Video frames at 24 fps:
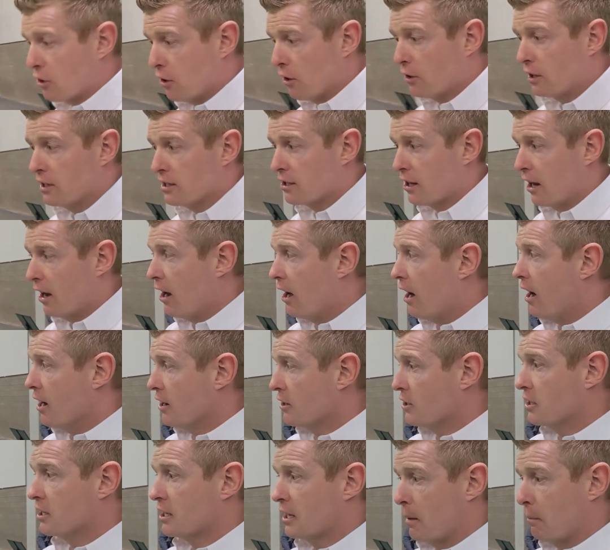truck is the
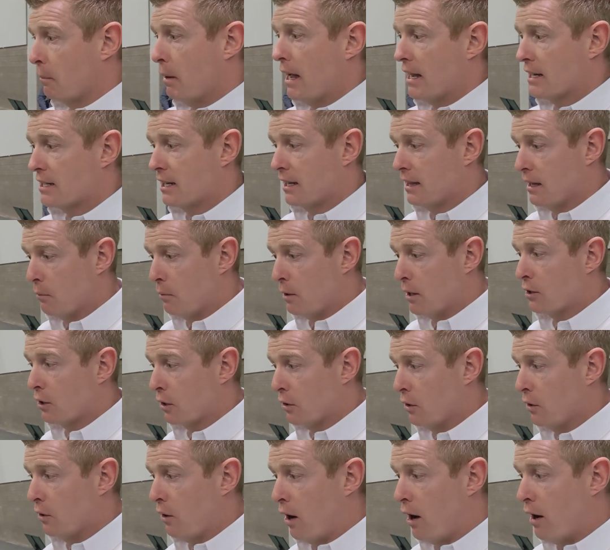largest capacity that we
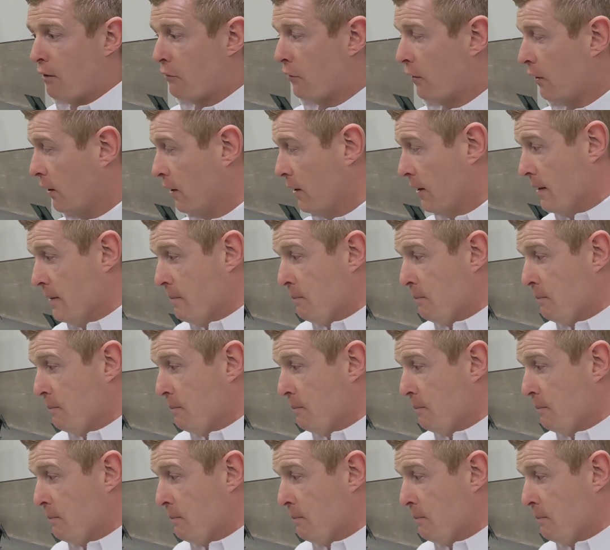do offer